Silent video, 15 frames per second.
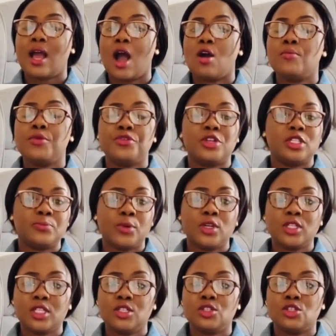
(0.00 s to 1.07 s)
I'll be
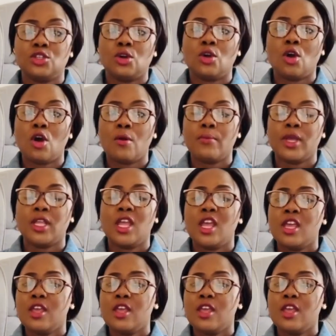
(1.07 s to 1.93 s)
responding to your comment.